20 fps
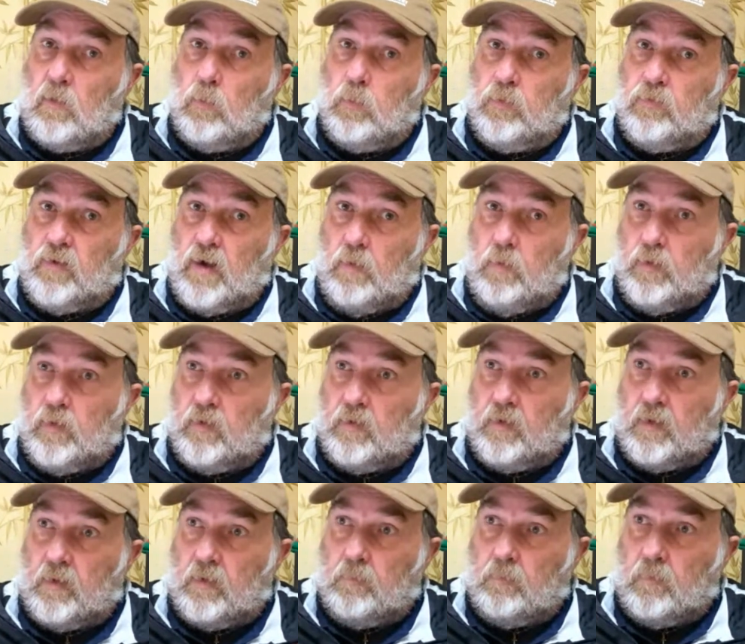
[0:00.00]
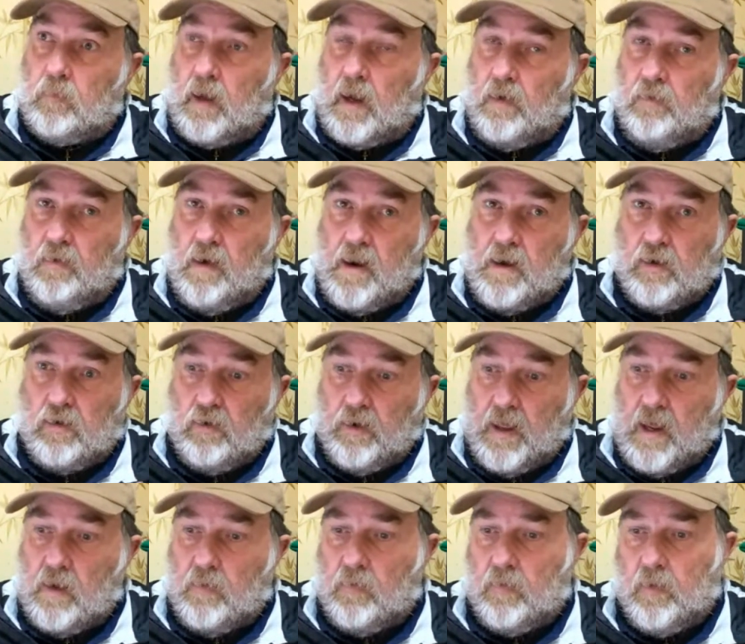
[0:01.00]
with Joe 180 not
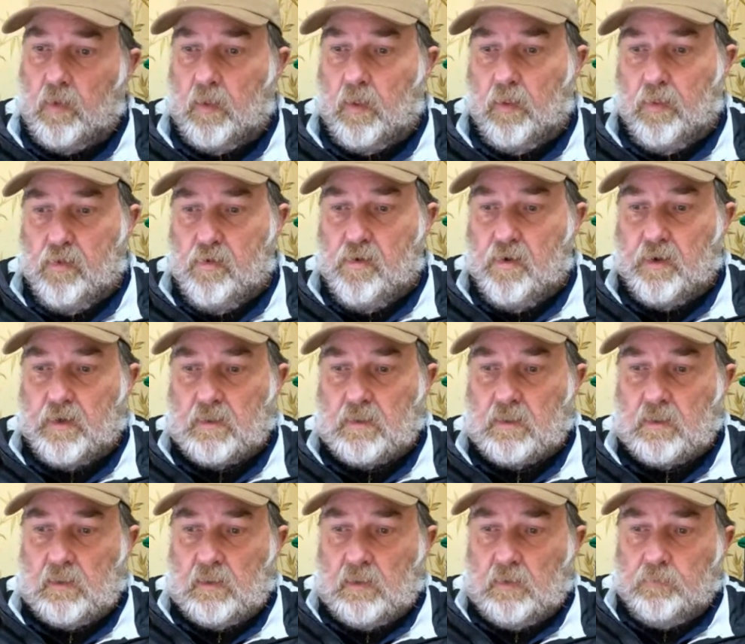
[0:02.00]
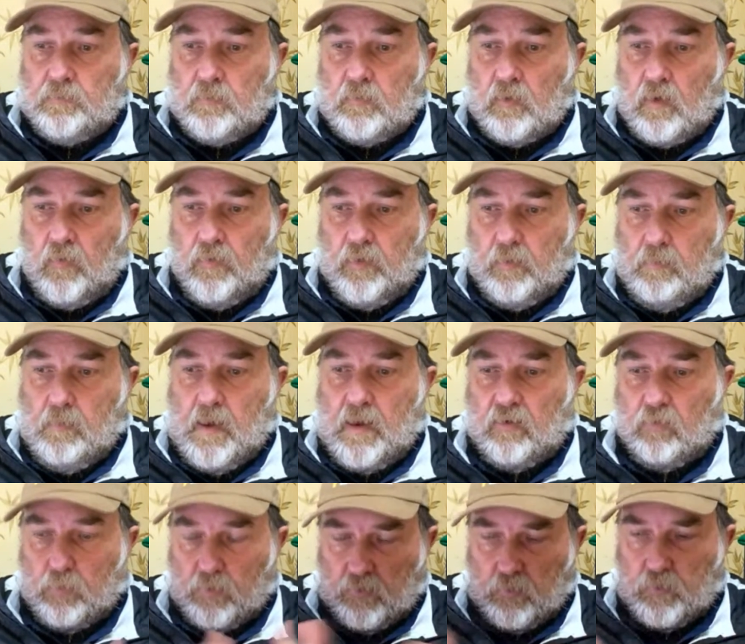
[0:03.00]
out. And then the third innings of the
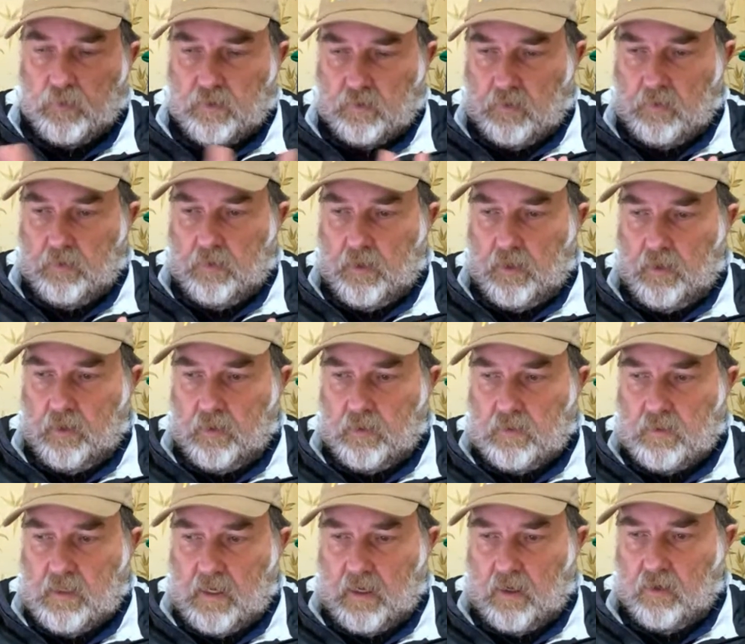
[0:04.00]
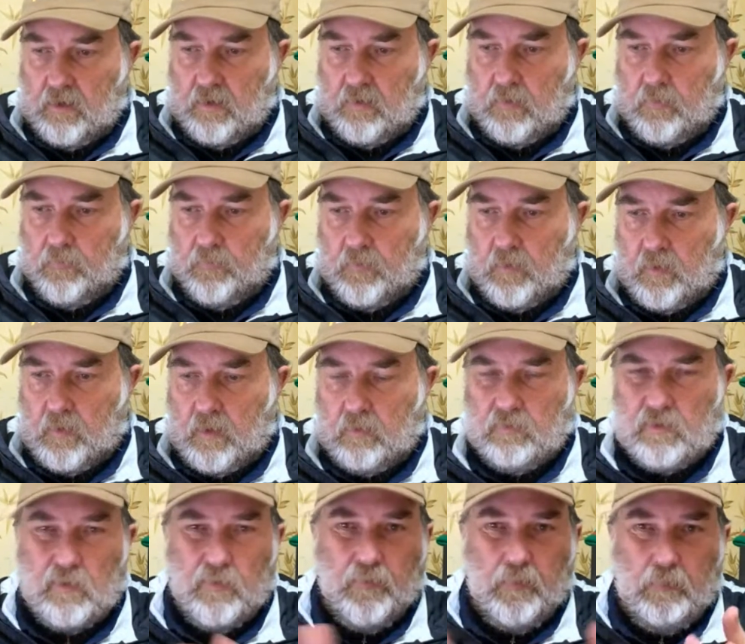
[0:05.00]
match, which was India's second, there
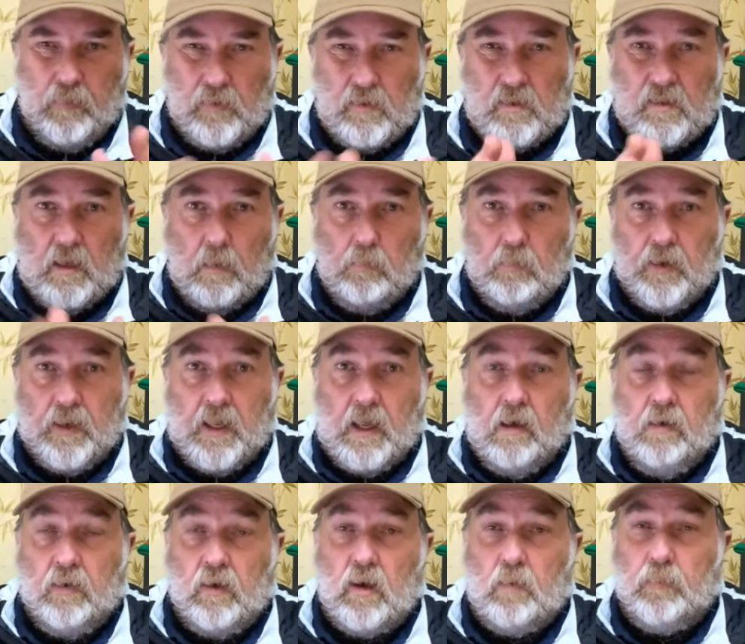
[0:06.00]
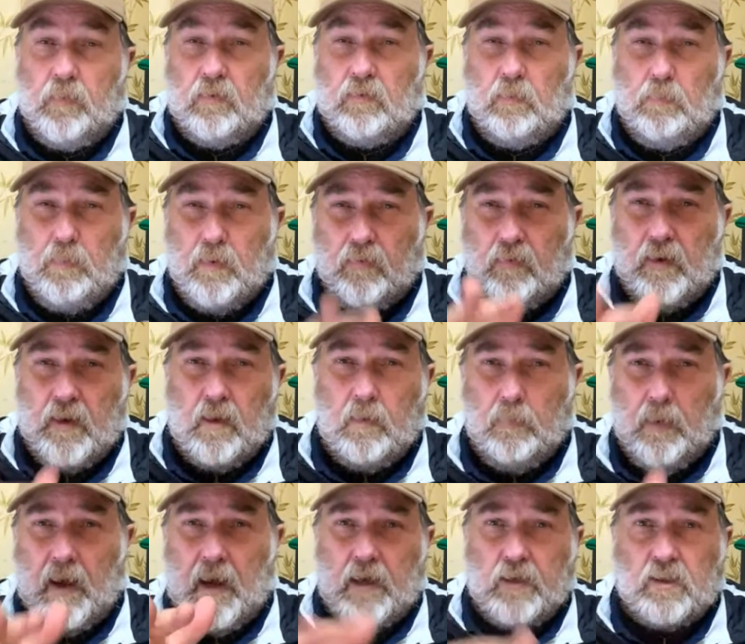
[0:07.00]
was a bit of stumbling going on. There was a bit of an
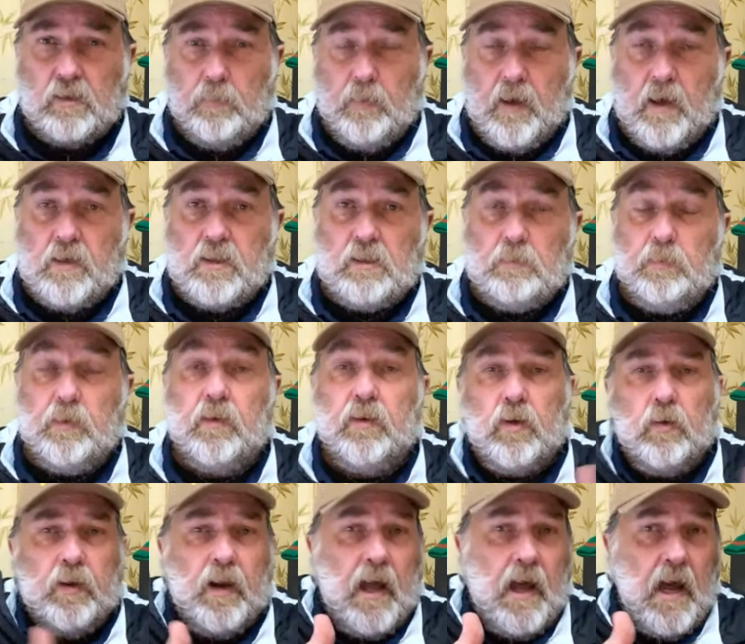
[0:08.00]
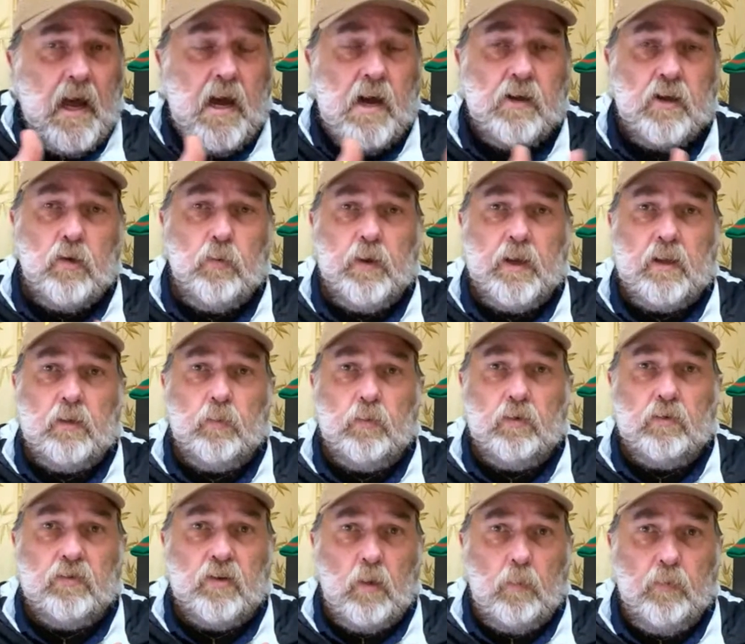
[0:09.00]
argy-bargy, but you could argue England
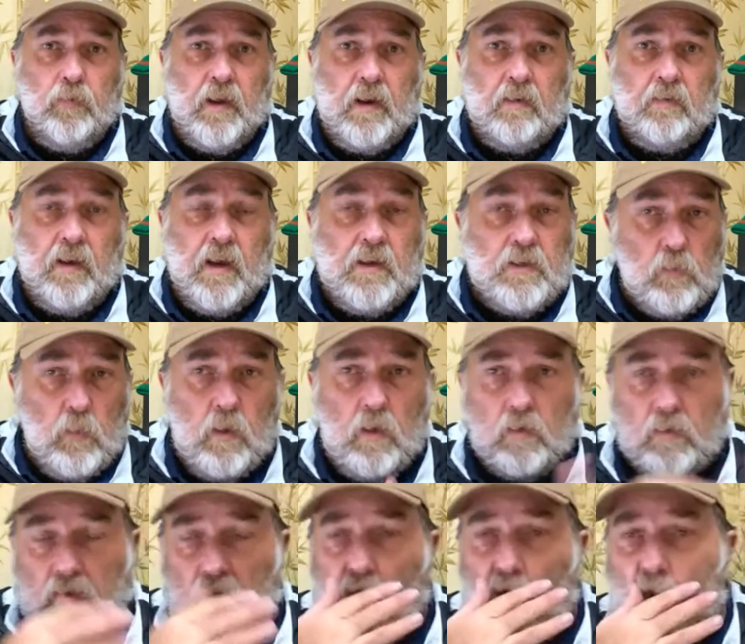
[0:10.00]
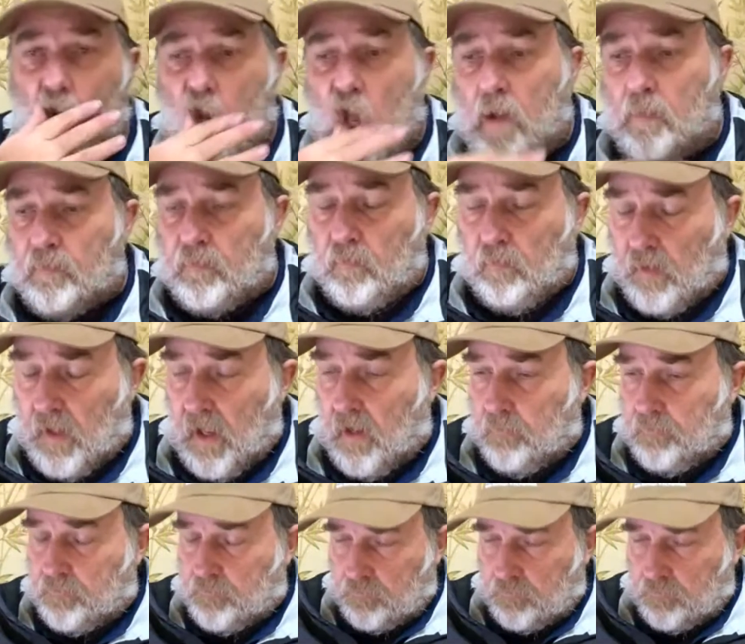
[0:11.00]
on top of that day as well. So, yeah.